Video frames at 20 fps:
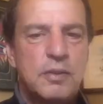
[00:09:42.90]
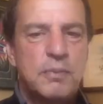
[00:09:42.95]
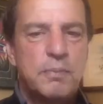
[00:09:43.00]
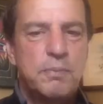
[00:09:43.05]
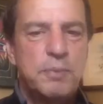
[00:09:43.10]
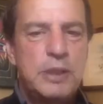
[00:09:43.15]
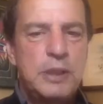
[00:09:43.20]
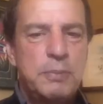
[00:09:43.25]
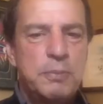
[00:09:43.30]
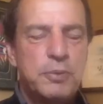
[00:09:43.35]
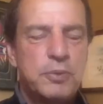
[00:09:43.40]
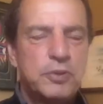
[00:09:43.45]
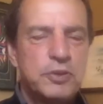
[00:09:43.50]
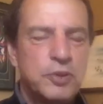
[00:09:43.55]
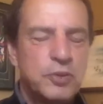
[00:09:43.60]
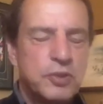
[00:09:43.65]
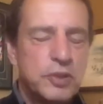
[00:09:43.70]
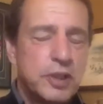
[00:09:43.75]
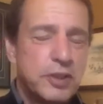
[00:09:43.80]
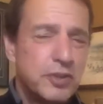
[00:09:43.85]
People
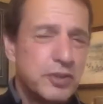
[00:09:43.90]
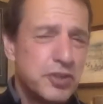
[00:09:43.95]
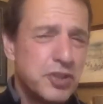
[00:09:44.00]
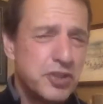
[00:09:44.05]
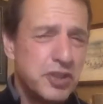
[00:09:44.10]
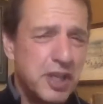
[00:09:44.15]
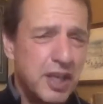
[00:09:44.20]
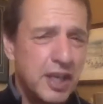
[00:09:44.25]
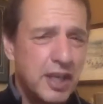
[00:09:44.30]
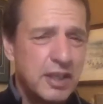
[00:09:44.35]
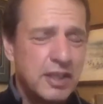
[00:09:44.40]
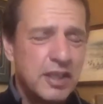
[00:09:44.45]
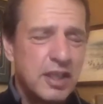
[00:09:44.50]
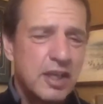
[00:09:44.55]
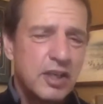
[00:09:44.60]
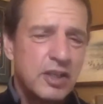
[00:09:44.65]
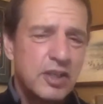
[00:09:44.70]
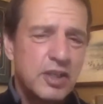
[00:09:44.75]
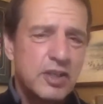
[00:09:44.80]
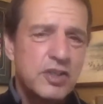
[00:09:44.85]
don't understand
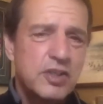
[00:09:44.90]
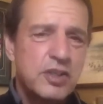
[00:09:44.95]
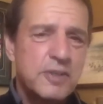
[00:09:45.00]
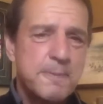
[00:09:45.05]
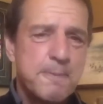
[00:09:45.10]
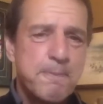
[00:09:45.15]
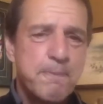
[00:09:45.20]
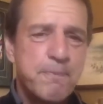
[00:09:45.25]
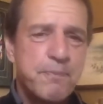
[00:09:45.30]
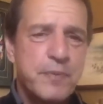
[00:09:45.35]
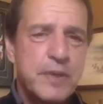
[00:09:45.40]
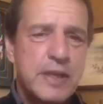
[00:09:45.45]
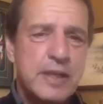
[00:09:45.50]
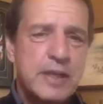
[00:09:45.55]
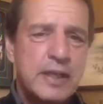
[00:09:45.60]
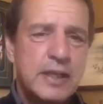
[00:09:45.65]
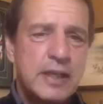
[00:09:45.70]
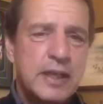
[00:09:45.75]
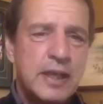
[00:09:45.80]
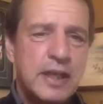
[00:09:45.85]
character.
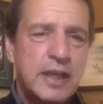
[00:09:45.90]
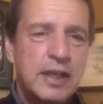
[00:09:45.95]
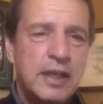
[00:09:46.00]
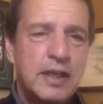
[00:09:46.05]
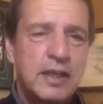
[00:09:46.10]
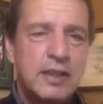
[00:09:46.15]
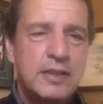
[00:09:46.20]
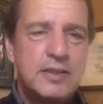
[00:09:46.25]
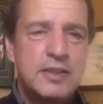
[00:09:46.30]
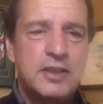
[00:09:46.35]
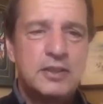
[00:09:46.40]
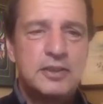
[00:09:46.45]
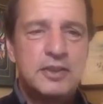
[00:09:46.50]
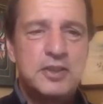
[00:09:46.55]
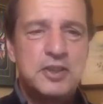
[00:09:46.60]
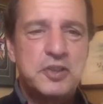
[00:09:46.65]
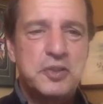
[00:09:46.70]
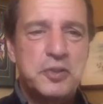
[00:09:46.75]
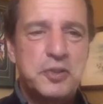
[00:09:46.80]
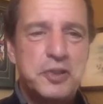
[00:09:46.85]
I tell this
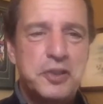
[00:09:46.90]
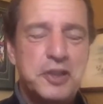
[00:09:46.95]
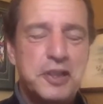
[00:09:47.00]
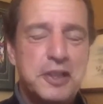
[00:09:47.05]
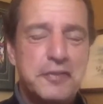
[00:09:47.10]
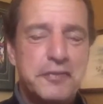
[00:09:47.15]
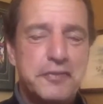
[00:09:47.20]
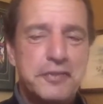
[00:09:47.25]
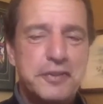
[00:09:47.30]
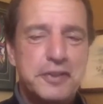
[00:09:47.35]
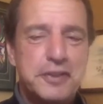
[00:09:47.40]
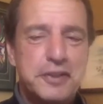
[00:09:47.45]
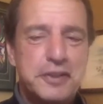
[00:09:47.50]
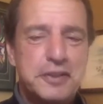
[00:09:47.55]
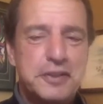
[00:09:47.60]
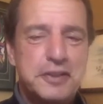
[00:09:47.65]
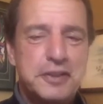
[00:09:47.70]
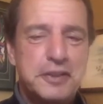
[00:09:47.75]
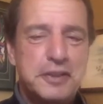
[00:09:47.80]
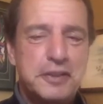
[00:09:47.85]
story often
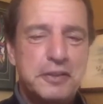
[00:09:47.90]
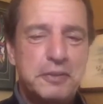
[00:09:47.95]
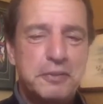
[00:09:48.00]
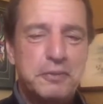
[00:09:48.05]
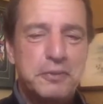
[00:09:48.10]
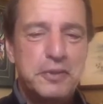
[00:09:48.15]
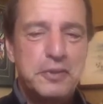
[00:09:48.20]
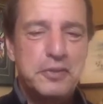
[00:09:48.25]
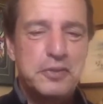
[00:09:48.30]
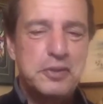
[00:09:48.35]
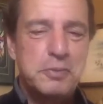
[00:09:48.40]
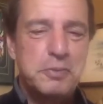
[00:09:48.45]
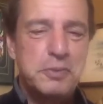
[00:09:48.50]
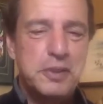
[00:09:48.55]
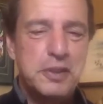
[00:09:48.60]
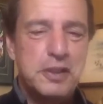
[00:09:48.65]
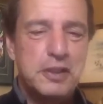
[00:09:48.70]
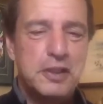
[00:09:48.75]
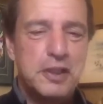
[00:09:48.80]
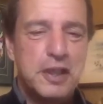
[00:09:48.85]
that we used to be
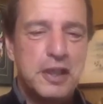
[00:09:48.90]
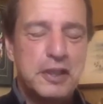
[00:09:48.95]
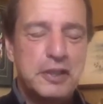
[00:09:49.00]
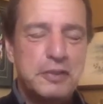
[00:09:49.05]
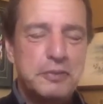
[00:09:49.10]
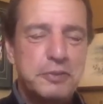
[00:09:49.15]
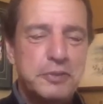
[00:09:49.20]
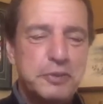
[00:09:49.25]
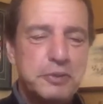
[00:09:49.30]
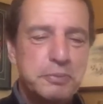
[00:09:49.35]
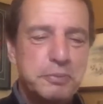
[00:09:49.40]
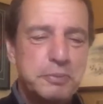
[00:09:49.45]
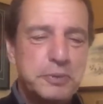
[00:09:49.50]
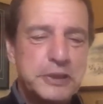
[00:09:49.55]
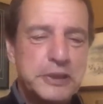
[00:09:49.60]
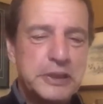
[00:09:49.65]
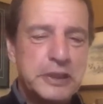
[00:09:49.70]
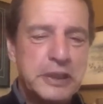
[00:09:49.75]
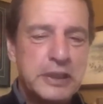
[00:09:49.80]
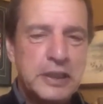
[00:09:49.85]
in a locker room
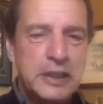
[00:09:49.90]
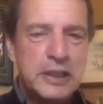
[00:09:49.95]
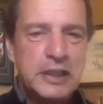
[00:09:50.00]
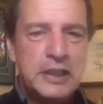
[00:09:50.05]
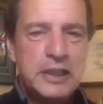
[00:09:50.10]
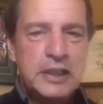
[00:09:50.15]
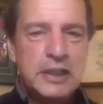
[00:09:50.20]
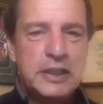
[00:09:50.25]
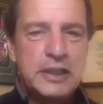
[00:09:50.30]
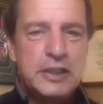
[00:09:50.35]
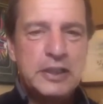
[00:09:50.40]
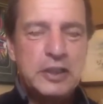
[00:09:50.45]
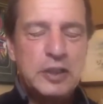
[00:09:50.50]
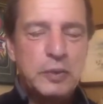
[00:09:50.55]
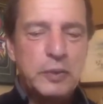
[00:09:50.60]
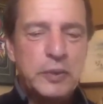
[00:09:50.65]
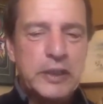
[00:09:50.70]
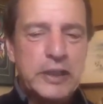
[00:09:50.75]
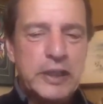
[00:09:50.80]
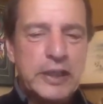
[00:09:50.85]
and
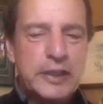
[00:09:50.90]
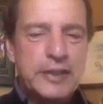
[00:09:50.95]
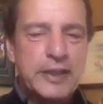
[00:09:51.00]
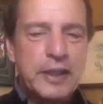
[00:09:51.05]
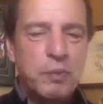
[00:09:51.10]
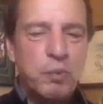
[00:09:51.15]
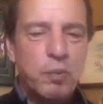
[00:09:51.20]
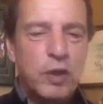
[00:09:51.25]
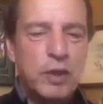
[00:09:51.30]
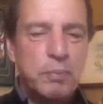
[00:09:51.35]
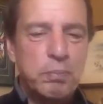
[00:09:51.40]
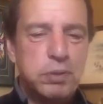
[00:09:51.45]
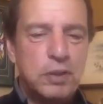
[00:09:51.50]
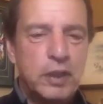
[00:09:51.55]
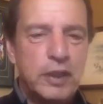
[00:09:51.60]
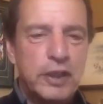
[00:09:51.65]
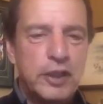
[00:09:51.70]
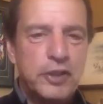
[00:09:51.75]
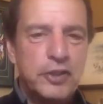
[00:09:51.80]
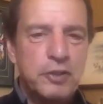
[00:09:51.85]
we had that one
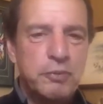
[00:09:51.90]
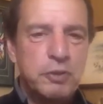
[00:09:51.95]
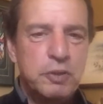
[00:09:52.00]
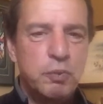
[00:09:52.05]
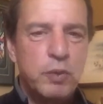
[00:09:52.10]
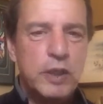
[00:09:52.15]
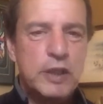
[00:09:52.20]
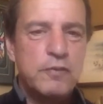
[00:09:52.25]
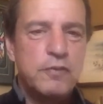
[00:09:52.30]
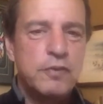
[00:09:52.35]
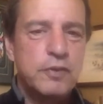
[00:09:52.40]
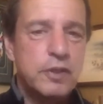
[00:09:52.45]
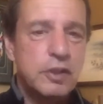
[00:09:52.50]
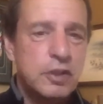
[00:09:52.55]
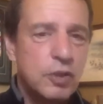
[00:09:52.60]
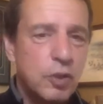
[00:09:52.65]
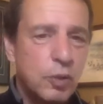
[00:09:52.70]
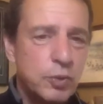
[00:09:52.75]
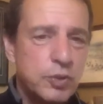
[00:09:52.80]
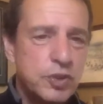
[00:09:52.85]
player that would wait for the
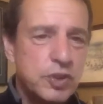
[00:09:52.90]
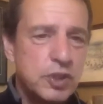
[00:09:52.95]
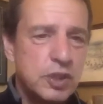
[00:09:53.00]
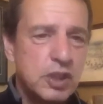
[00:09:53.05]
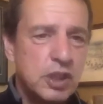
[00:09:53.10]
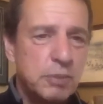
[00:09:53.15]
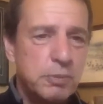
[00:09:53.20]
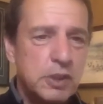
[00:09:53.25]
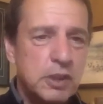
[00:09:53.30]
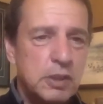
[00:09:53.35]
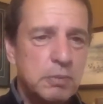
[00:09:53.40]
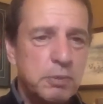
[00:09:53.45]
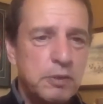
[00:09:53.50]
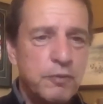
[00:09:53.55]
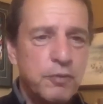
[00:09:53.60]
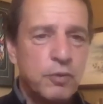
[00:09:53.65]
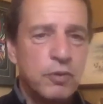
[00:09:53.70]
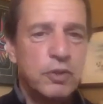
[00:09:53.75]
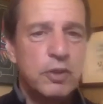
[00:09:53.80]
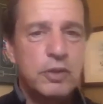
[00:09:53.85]
coach to come in
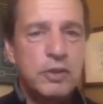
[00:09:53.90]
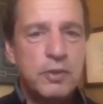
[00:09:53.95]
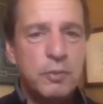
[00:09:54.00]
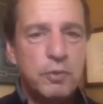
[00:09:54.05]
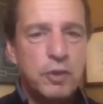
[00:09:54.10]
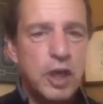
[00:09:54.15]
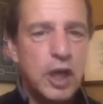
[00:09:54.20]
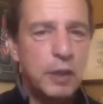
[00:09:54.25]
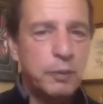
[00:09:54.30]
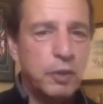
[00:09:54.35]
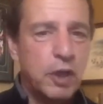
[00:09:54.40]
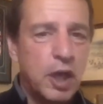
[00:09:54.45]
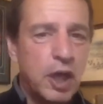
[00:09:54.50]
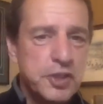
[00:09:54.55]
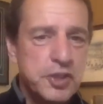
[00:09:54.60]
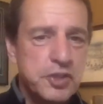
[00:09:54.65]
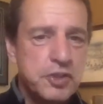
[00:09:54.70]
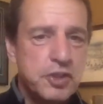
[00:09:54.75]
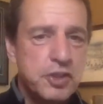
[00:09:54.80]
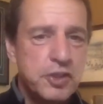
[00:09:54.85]
before the rah
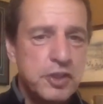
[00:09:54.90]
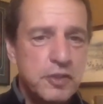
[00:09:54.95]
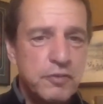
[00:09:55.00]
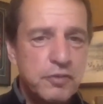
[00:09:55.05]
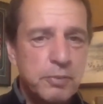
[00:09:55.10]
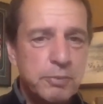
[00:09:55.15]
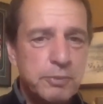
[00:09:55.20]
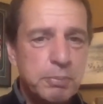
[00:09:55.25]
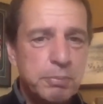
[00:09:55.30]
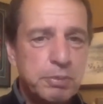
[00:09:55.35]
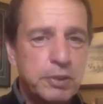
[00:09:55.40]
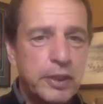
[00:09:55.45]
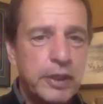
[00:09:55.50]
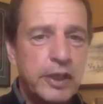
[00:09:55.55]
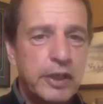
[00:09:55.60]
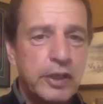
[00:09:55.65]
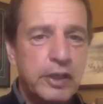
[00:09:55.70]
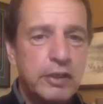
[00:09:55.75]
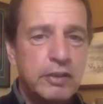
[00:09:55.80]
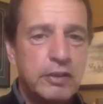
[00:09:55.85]
started from the
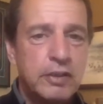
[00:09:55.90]
player.